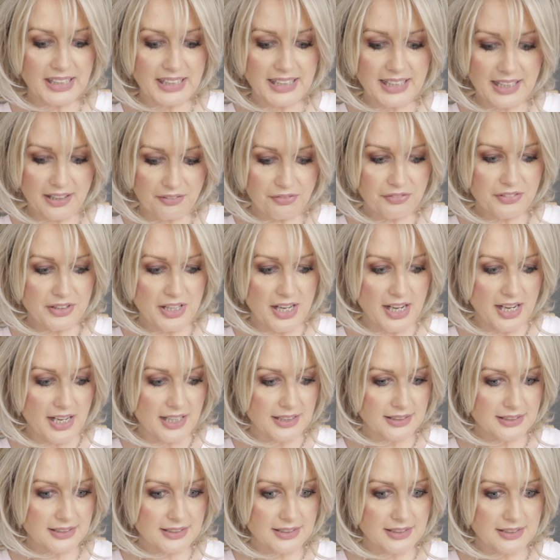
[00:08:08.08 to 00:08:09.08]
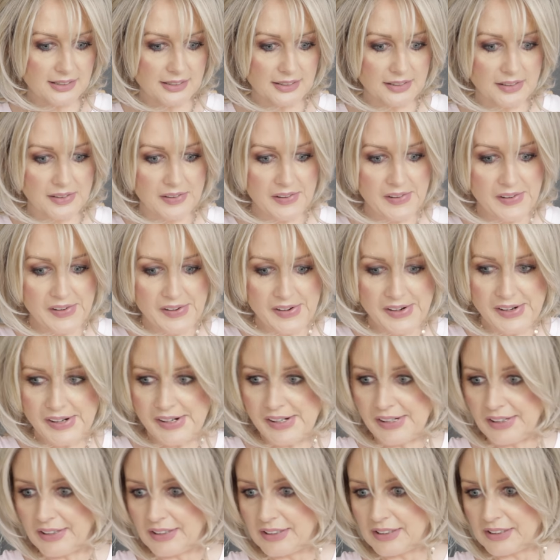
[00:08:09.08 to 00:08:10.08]
Love that.
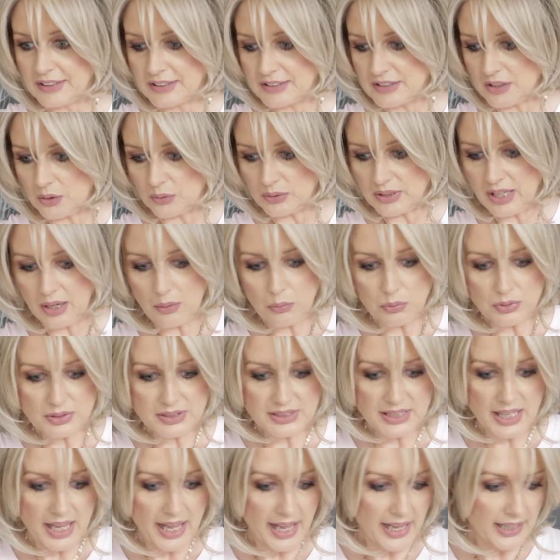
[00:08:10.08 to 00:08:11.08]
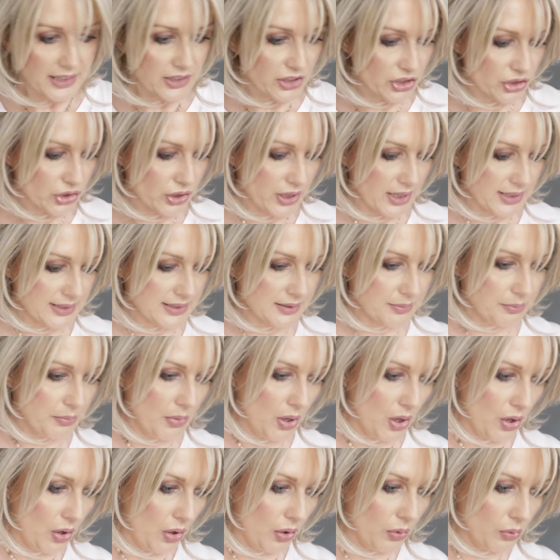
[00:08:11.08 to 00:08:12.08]
So that was the extra
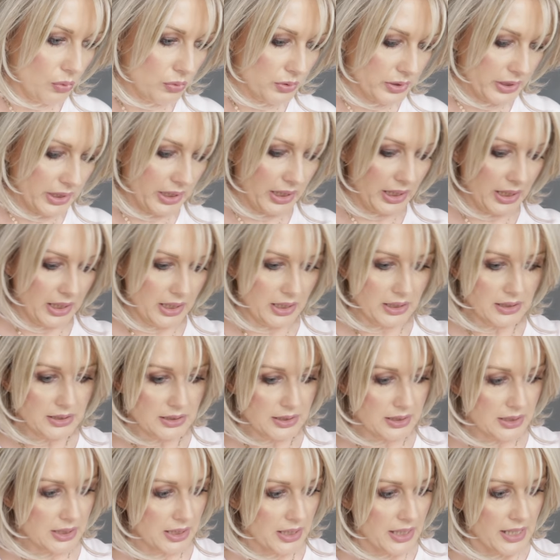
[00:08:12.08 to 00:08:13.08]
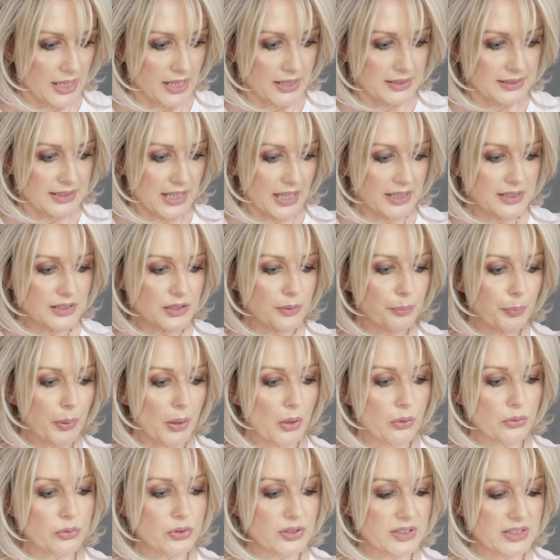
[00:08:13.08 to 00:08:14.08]
small kit. So I
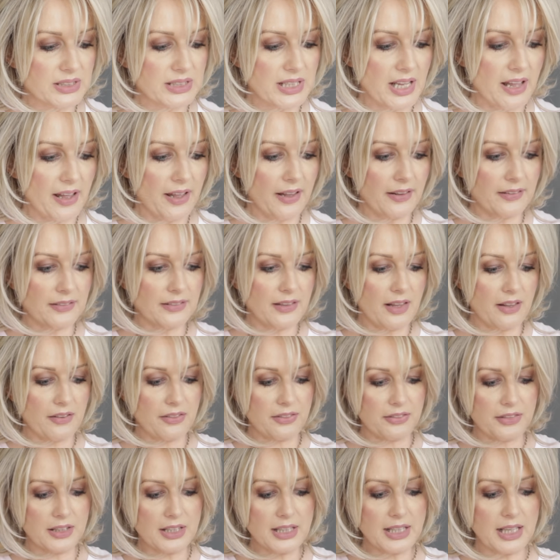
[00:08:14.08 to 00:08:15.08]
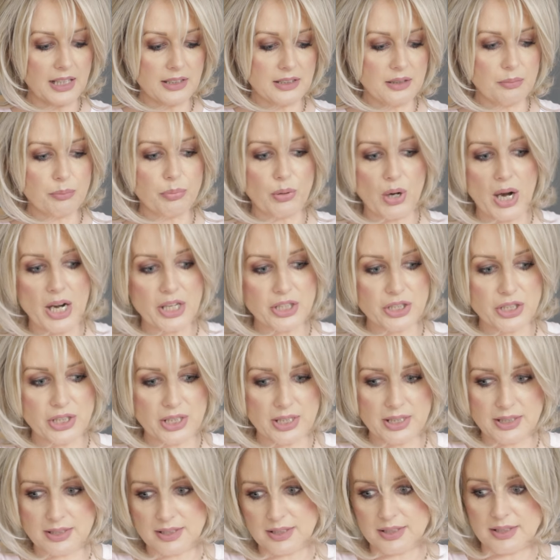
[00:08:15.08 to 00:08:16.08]
suppose the thicker the
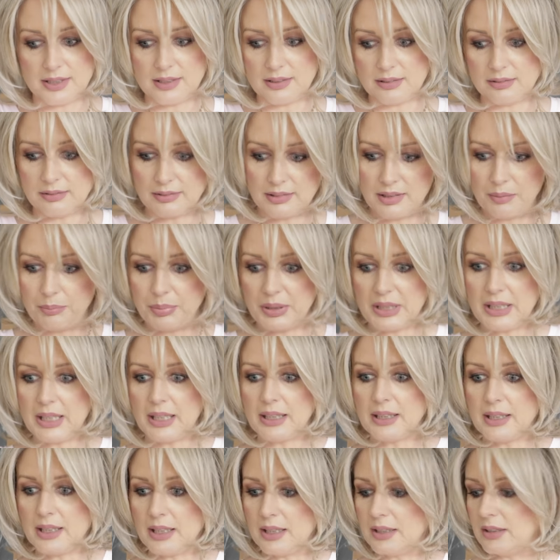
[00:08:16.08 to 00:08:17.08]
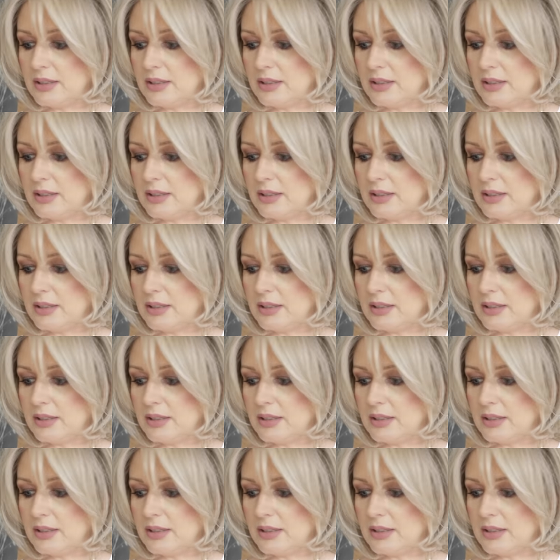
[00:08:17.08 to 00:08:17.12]
brushes, the bigger